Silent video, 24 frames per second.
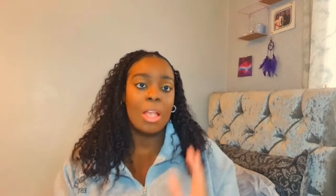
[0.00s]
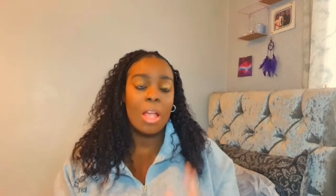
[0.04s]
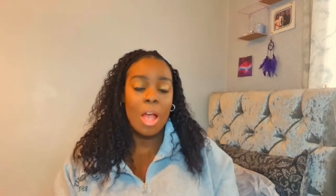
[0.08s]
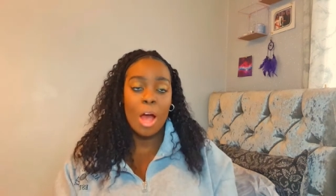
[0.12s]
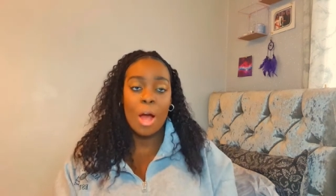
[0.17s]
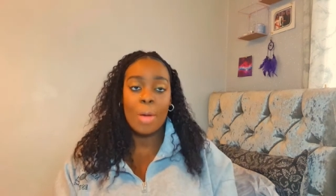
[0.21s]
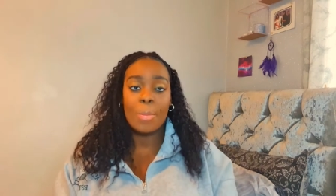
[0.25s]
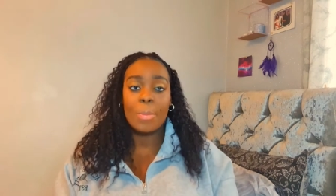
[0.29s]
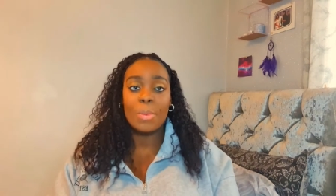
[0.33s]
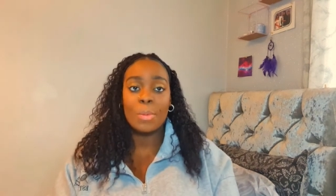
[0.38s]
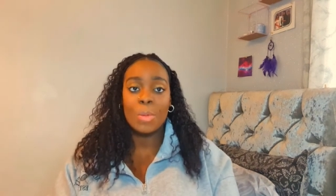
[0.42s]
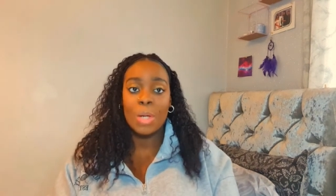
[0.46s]

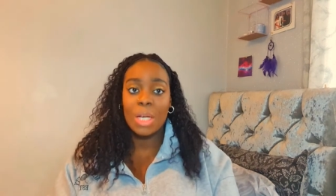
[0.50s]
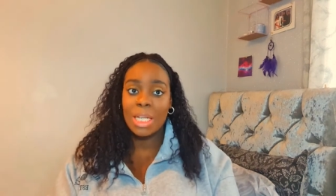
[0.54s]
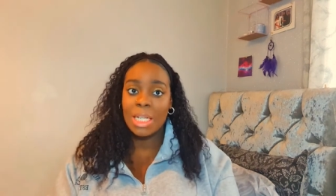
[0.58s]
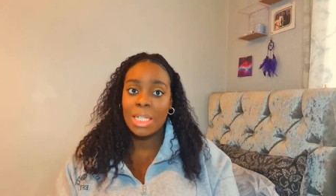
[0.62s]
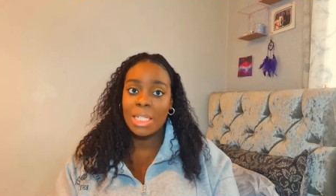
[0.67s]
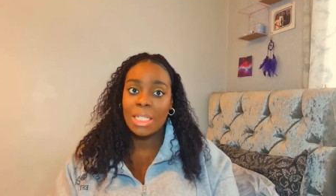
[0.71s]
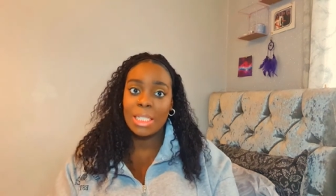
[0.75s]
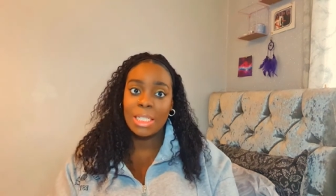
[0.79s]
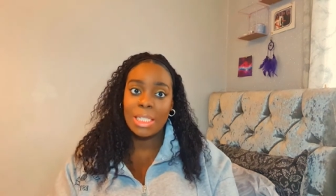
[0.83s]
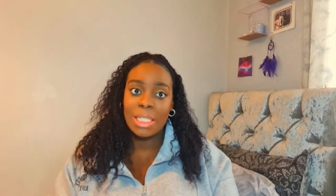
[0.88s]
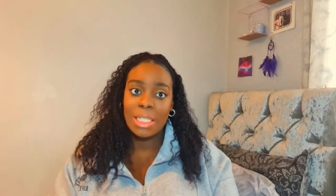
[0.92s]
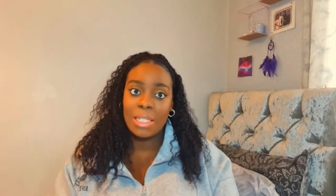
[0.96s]
I'll be
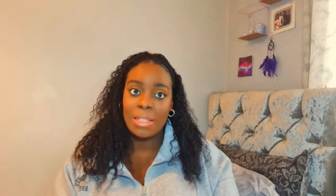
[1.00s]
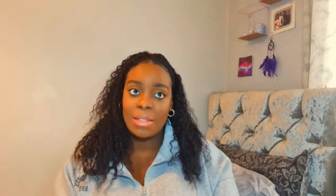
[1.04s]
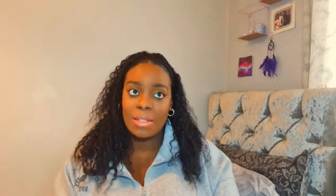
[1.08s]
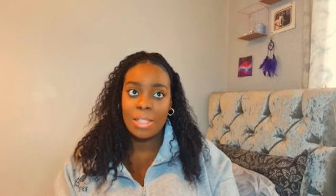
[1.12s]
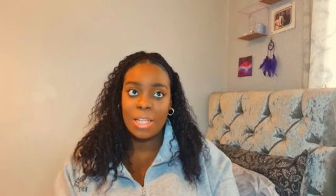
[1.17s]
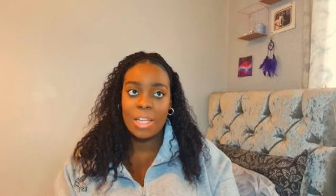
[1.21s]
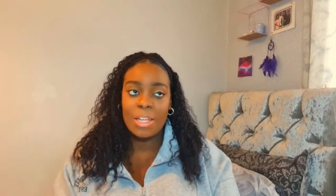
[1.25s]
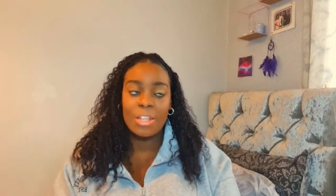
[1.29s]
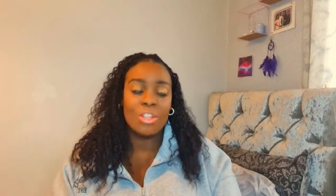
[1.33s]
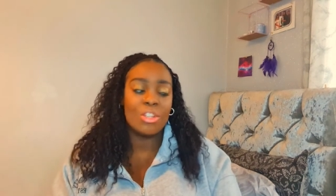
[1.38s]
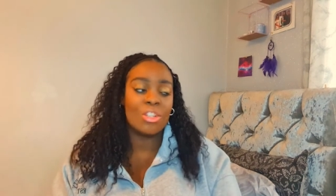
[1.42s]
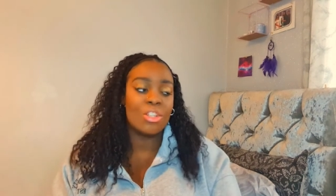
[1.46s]
working in key
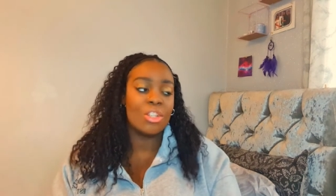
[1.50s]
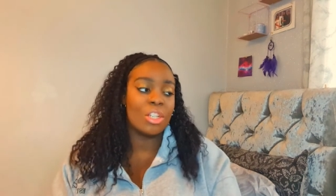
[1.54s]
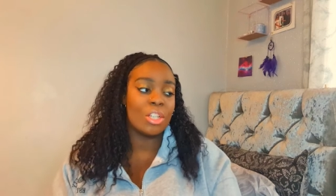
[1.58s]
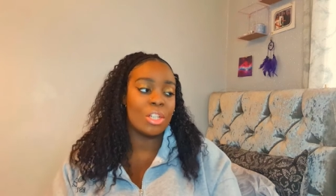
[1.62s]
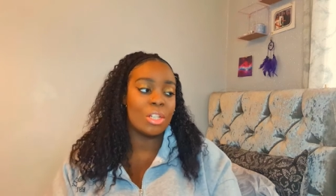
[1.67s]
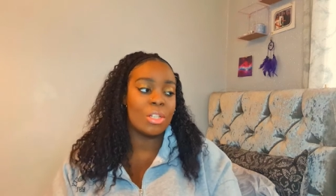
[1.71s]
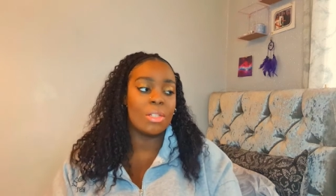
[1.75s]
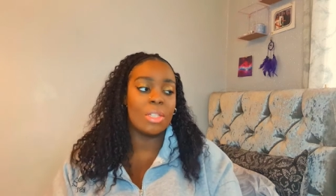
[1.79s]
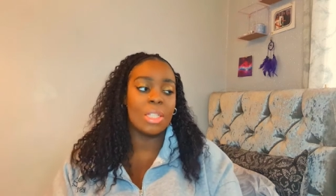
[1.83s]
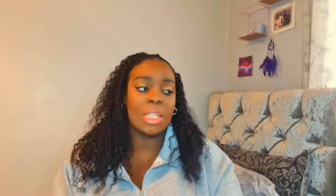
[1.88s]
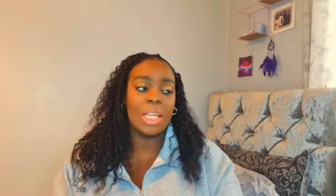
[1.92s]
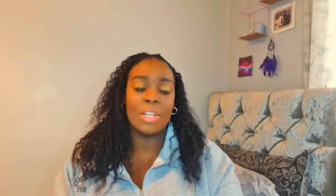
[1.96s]
stage
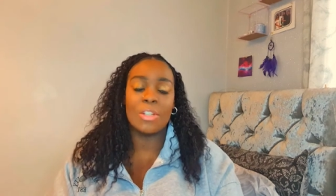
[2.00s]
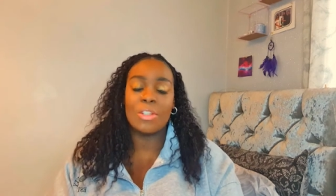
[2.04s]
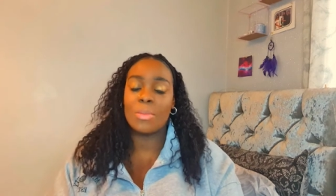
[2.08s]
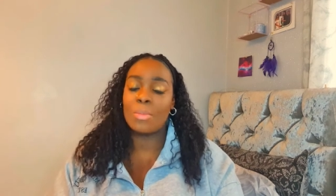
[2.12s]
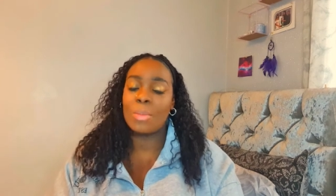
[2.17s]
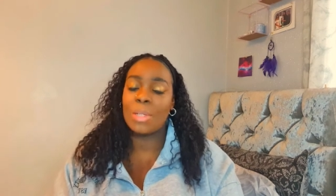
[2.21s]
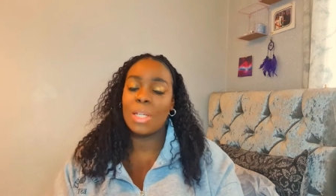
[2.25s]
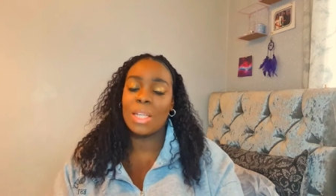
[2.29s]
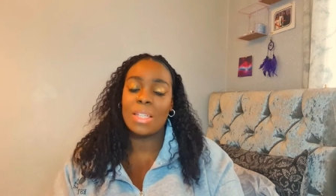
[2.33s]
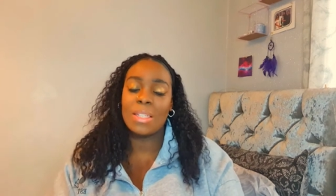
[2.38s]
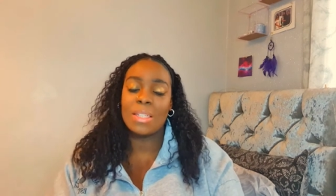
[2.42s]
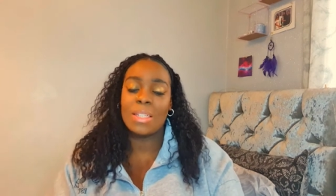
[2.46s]
2, so that should
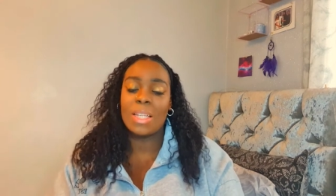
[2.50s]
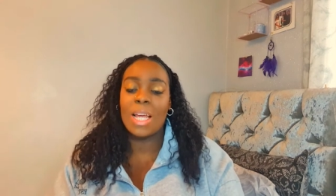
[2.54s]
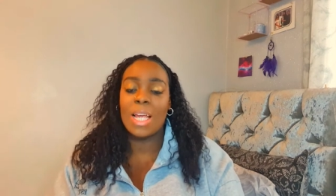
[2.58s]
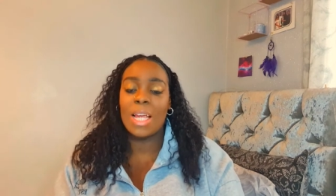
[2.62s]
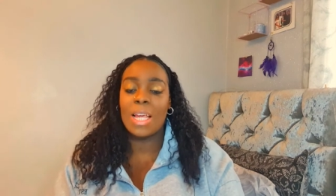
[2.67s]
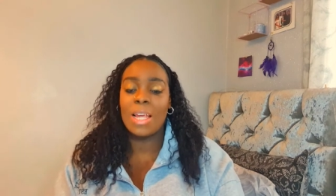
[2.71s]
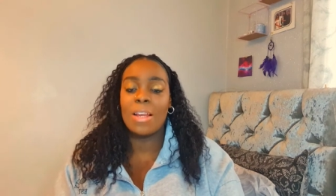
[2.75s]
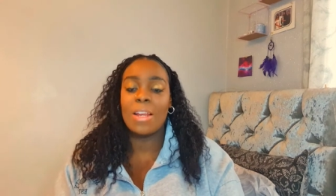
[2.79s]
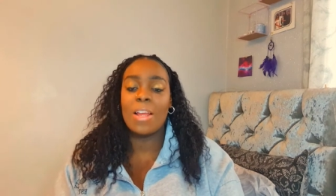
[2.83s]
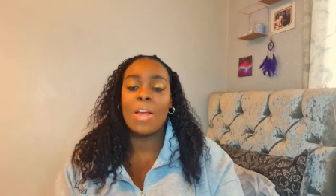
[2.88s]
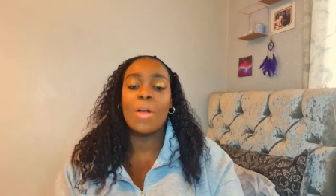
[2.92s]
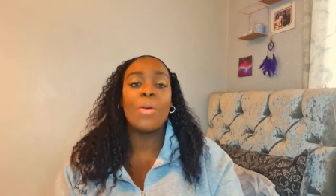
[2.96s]
be
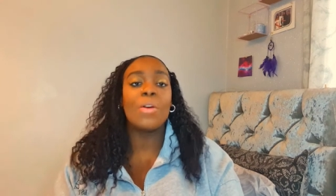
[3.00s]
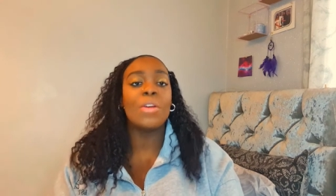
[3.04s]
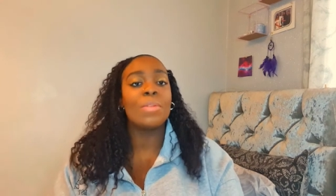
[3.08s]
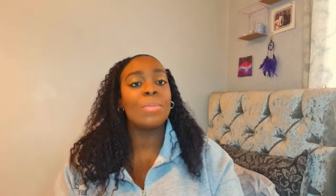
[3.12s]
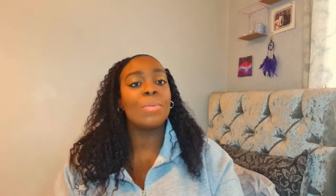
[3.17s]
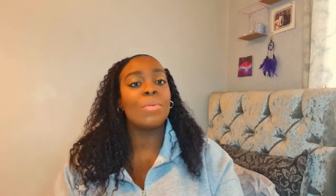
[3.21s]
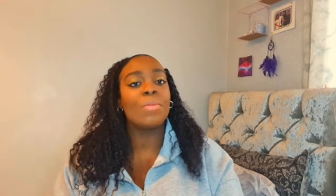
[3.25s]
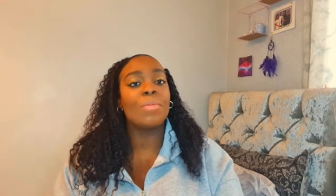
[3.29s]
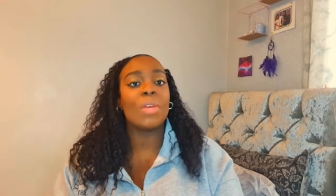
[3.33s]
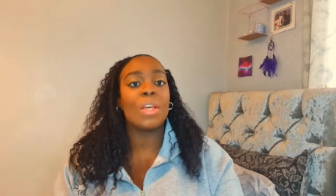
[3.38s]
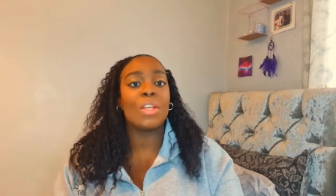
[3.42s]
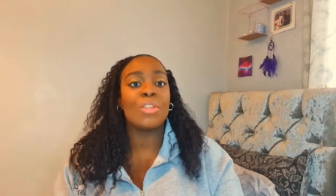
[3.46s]
exciting. I always
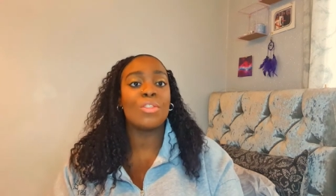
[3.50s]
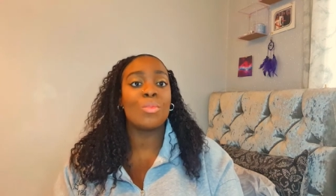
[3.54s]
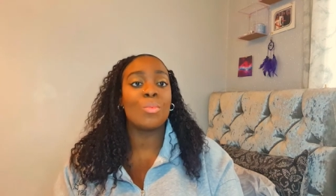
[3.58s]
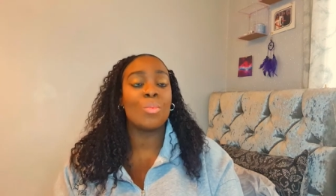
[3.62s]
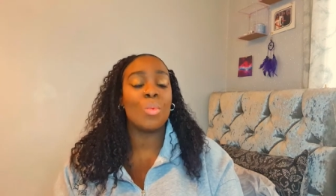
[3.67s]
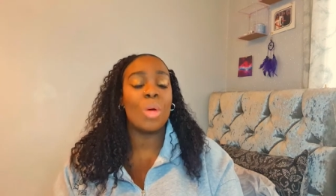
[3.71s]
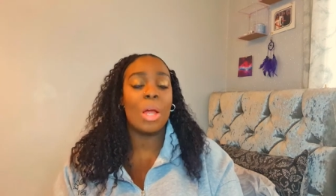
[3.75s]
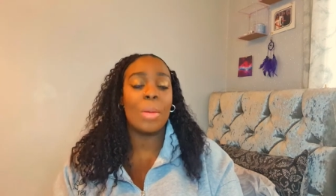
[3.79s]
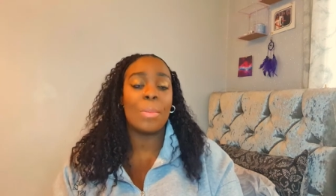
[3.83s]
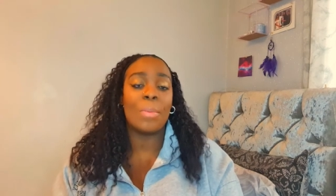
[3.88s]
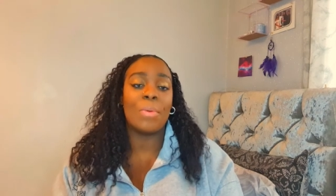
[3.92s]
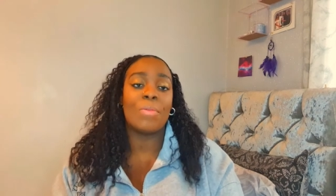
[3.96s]
prefer to
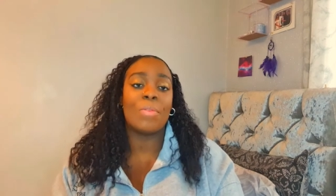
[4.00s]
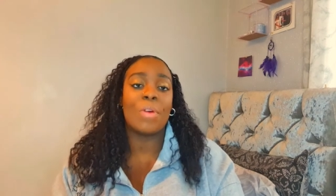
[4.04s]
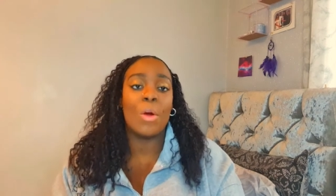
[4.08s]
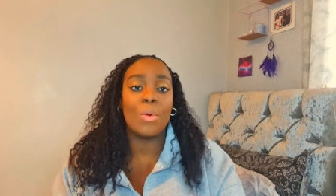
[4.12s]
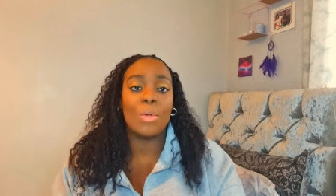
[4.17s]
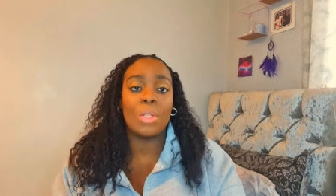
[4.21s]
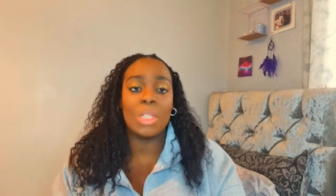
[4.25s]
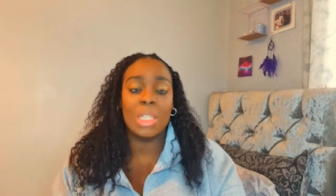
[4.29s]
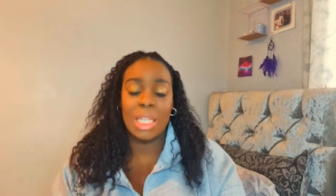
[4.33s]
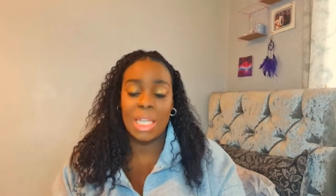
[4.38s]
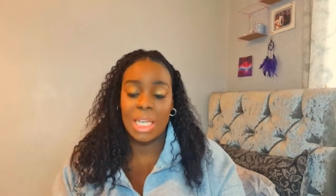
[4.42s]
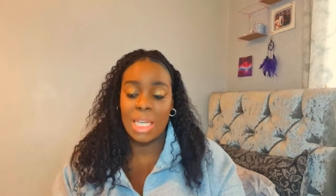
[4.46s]
work with
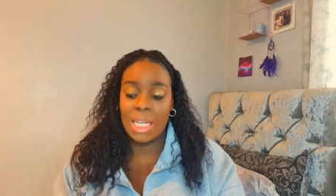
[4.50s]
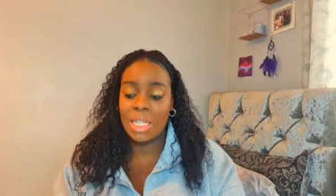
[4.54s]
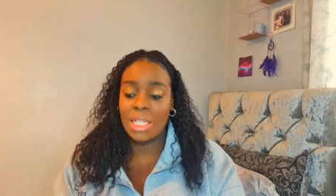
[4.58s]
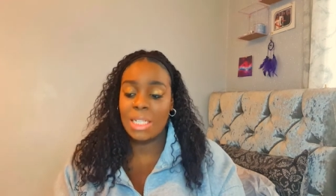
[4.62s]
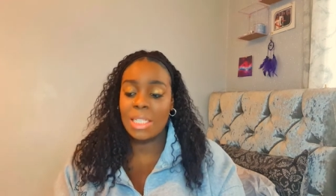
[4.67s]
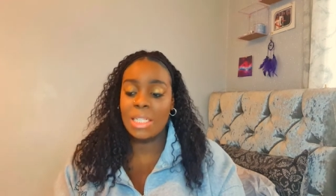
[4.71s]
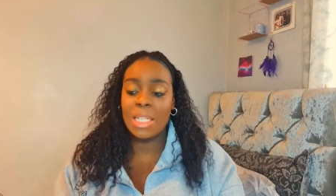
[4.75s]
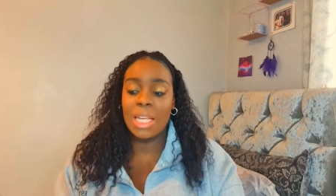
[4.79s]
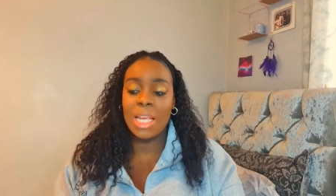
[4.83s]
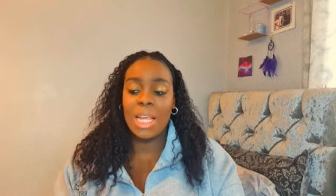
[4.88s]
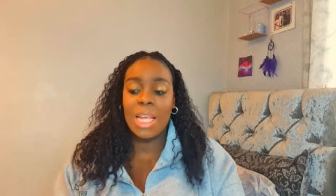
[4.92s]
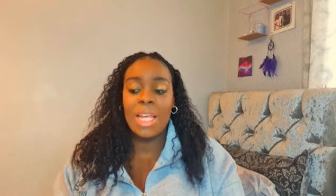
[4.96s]
older
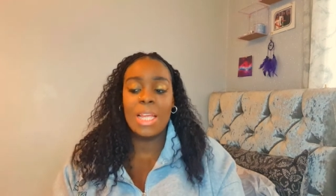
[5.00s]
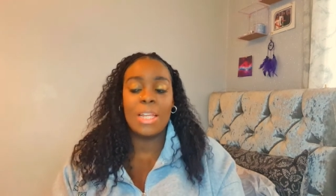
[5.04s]
kids.